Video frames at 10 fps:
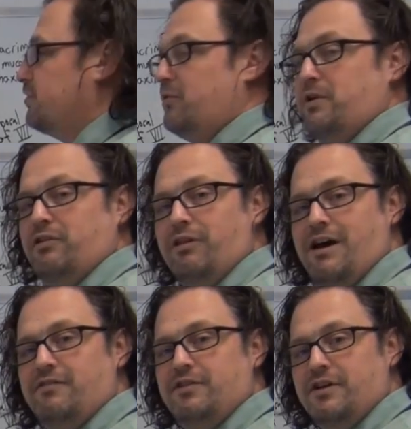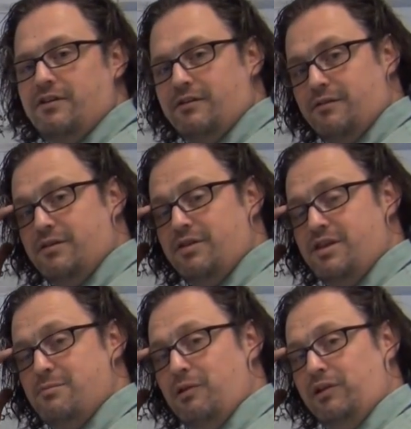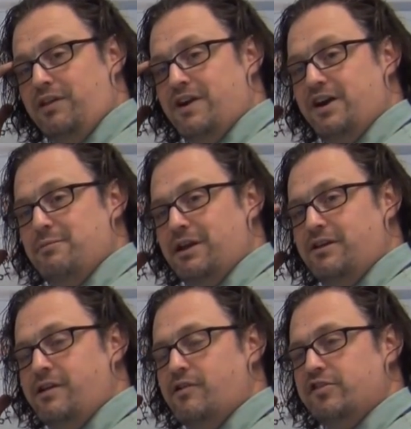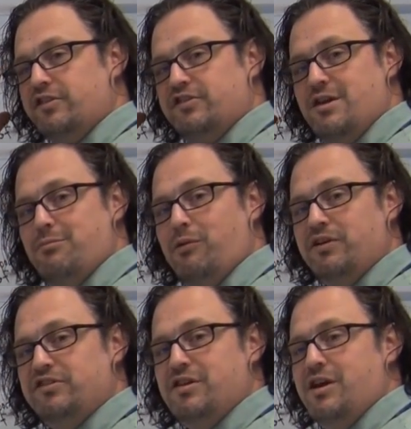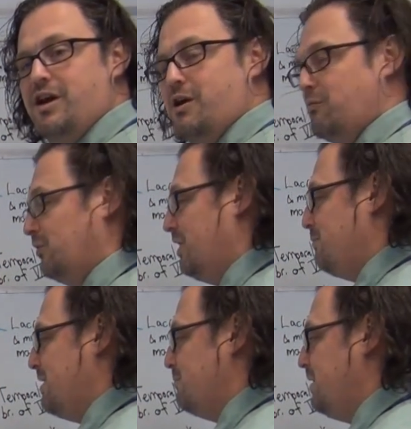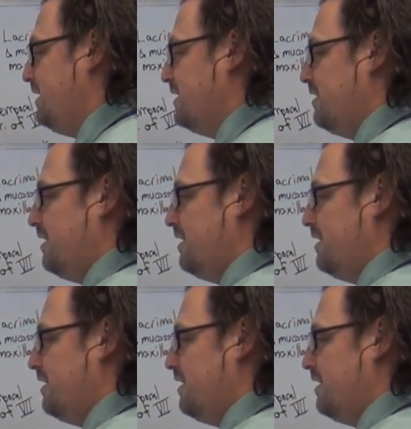is already left, the ability of the eye to make tears and stay moist will not be impeded,